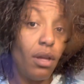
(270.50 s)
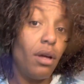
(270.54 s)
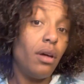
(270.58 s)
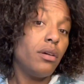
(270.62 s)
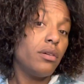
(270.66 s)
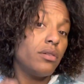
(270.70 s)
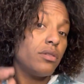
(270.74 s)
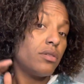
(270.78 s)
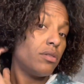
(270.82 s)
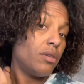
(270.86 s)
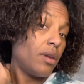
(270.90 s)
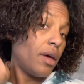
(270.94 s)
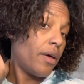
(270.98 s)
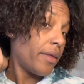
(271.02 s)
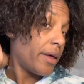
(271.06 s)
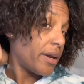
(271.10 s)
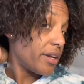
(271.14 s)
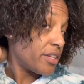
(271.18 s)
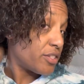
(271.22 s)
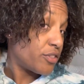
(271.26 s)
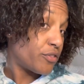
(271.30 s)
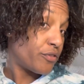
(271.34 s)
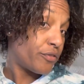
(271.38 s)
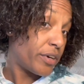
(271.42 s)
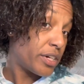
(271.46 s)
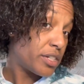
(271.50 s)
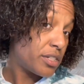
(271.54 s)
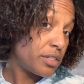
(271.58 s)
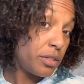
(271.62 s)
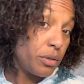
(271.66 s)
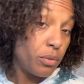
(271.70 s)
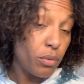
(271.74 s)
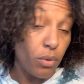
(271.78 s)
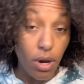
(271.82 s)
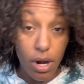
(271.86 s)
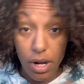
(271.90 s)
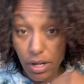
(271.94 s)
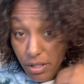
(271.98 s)
So now that it's freshly
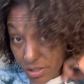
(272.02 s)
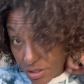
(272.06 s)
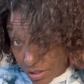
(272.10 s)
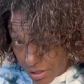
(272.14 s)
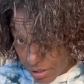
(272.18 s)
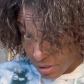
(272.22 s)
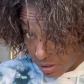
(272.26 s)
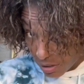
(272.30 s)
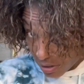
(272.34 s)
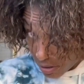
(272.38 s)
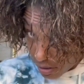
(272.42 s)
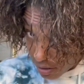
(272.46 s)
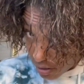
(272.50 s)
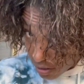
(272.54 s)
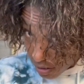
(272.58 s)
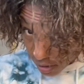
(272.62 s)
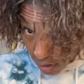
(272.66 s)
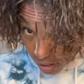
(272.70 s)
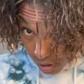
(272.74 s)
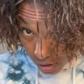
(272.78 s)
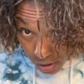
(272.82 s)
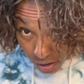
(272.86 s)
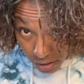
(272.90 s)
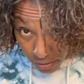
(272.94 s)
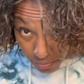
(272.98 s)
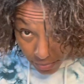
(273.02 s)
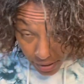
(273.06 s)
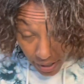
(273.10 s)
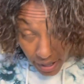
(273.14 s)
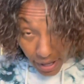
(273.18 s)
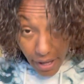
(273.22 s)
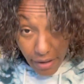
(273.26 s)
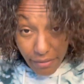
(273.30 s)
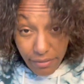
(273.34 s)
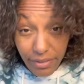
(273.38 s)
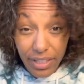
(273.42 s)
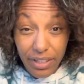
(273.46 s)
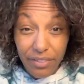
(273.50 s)
washed, I
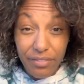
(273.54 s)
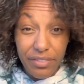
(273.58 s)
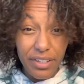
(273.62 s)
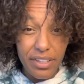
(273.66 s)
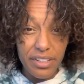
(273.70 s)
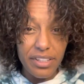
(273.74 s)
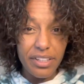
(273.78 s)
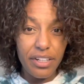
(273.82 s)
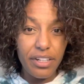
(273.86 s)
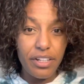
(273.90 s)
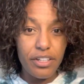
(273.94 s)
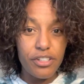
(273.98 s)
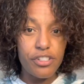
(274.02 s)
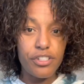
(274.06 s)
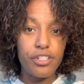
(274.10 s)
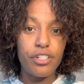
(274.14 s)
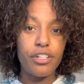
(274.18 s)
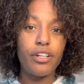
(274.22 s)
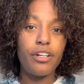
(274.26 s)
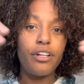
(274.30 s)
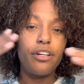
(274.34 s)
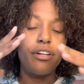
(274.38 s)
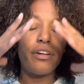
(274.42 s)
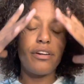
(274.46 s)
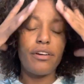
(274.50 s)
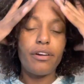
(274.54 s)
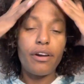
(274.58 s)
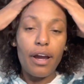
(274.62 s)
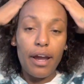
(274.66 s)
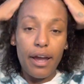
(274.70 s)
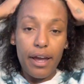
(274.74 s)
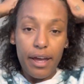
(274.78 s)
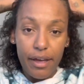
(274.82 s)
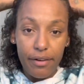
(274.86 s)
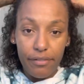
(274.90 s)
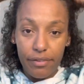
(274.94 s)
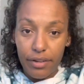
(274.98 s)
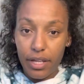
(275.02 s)
have leave-in conditioner, I
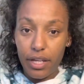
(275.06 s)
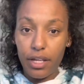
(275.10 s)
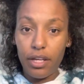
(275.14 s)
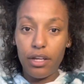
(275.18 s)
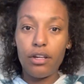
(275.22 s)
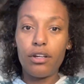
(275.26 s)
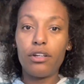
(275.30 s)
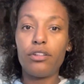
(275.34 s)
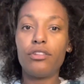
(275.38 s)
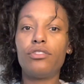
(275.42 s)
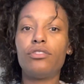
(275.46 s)
have heat